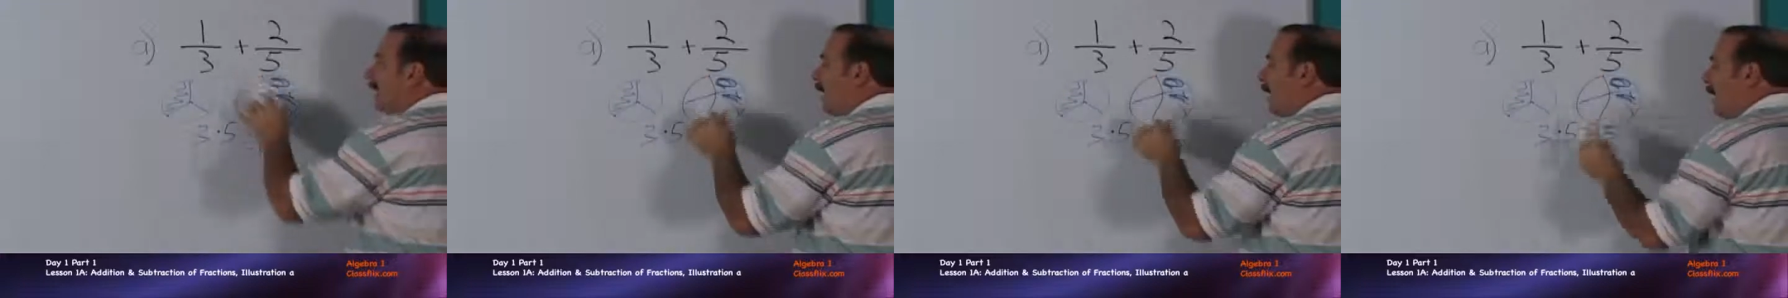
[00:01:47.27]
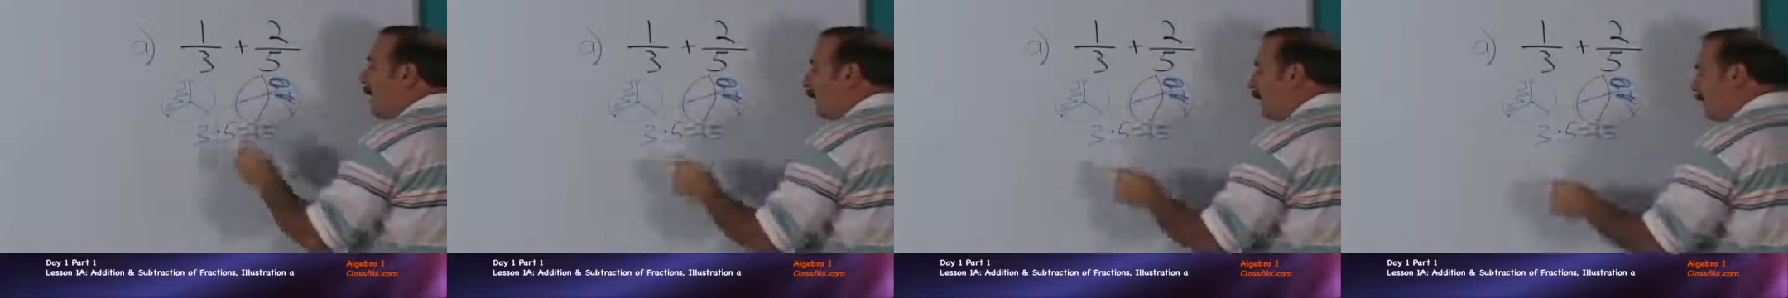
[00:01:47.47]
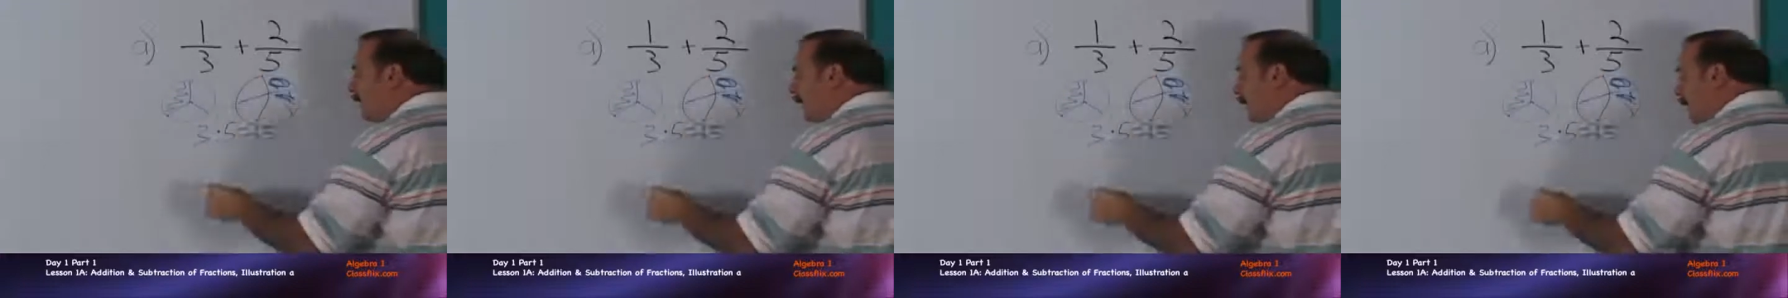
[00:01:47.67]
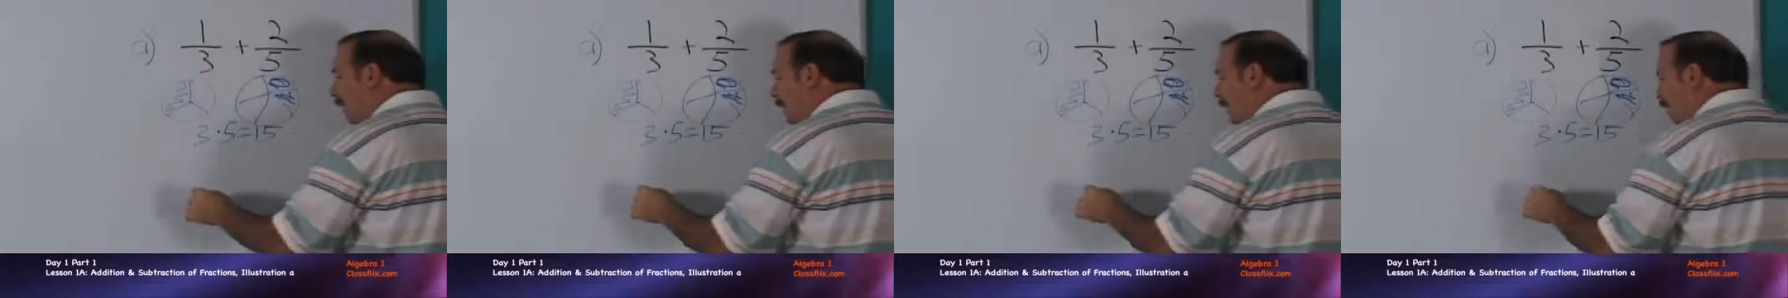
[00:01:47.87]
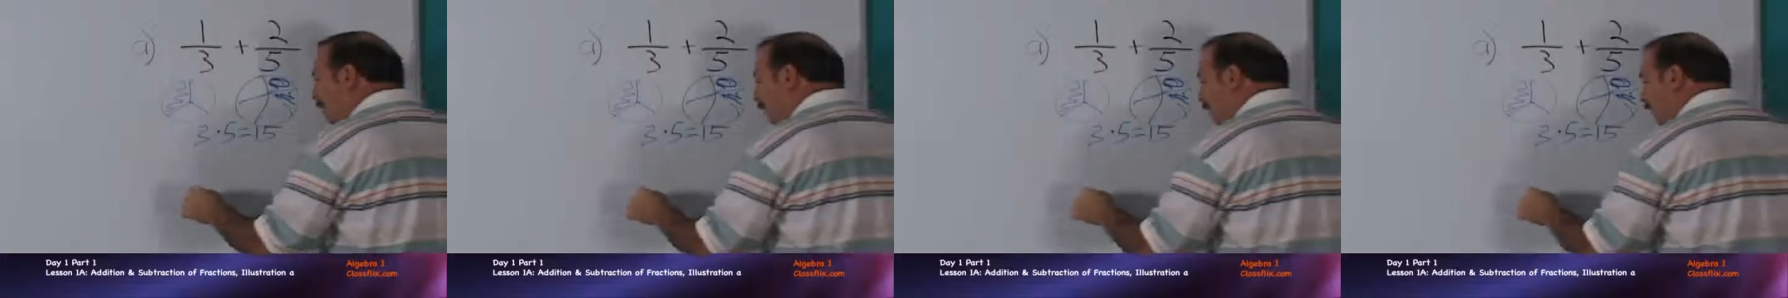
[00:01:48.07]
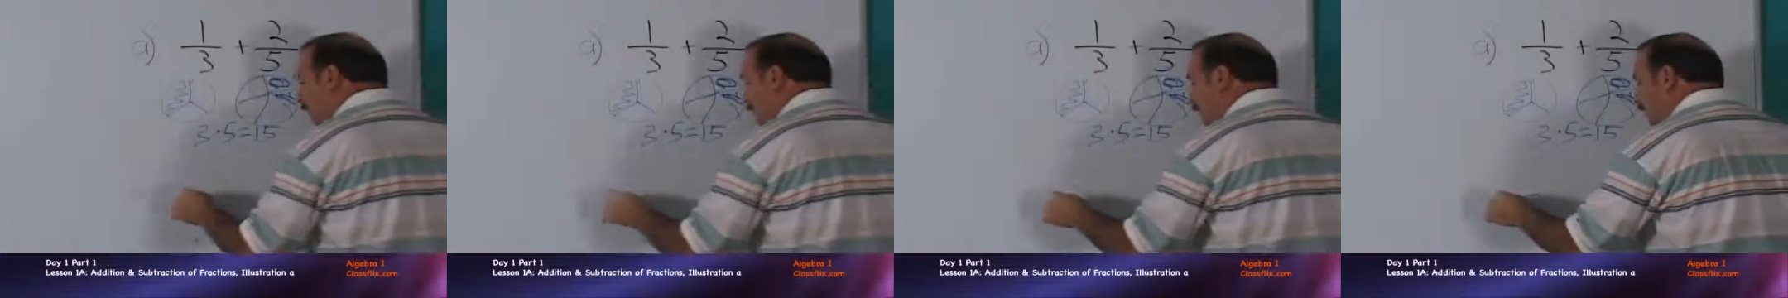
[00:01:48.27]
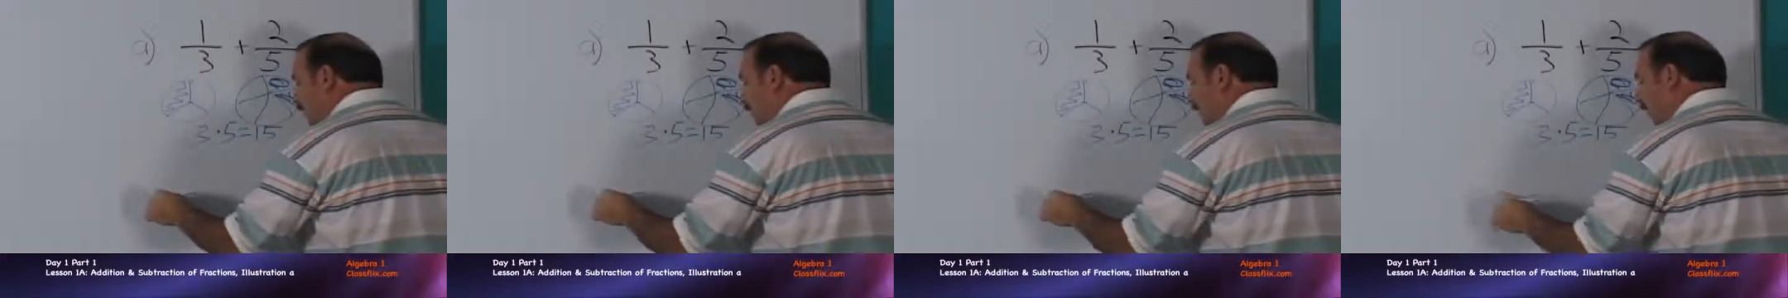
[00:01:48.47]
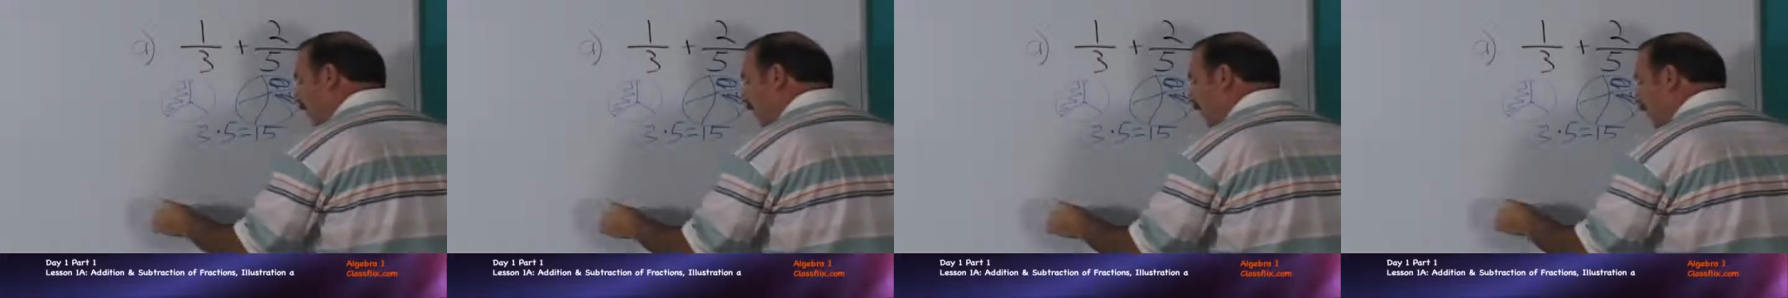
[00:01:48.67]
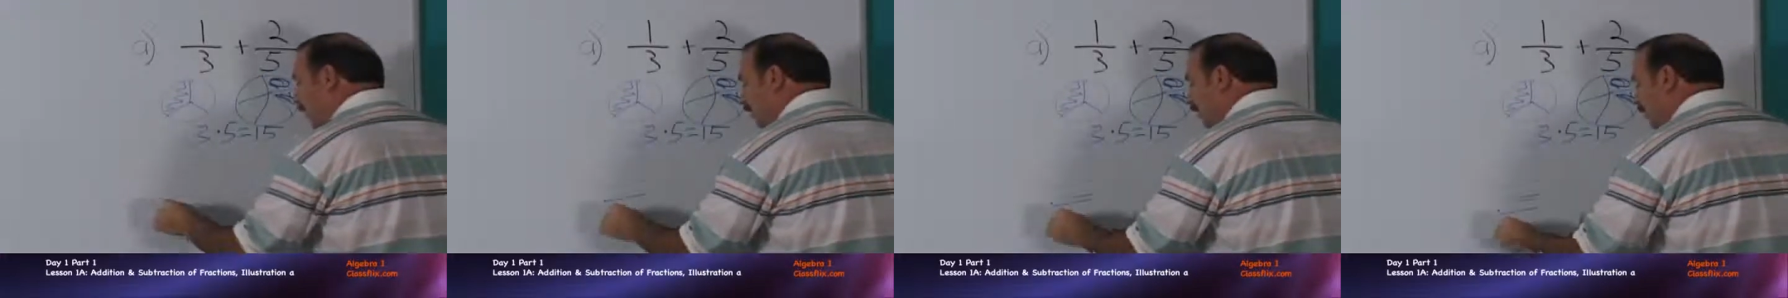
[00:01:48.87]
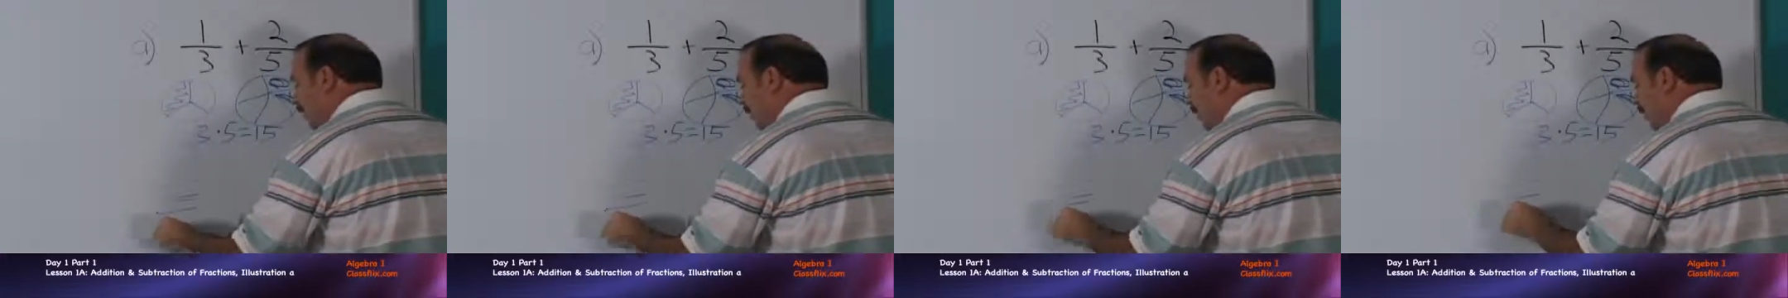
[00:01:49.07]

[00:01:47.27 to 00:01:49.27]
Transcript: common denominator for these two fractions